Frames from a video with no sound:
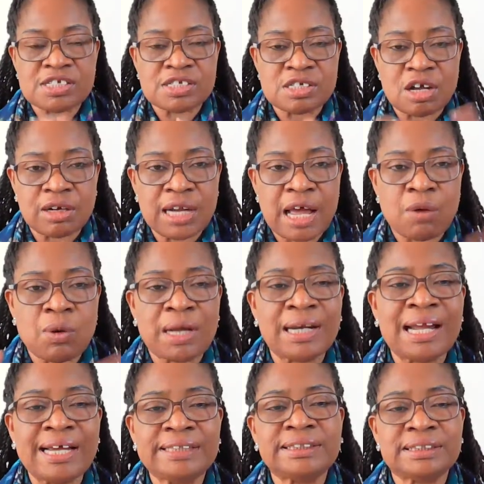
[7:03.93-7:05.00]
It's not our
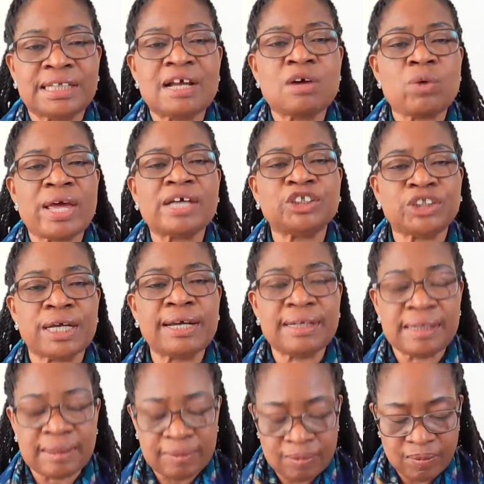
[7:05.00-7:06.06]
light that we are
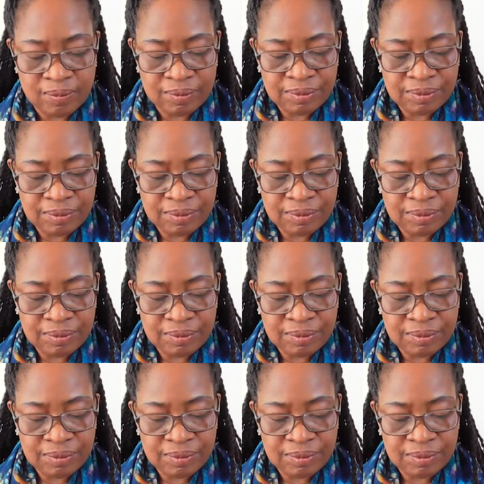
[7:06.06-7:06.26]
shining.